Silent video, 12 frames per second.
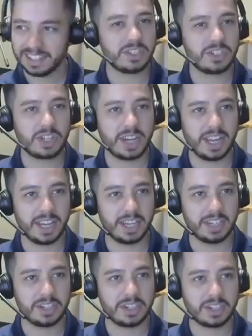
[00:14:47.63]

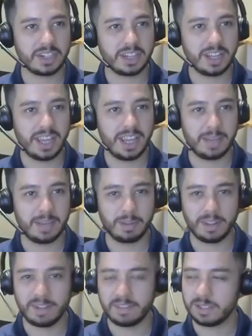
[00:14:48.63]
change a
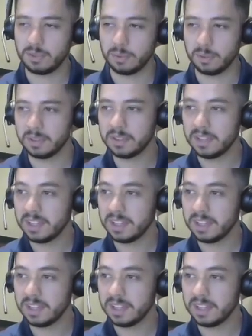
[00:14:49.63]
beloved tool.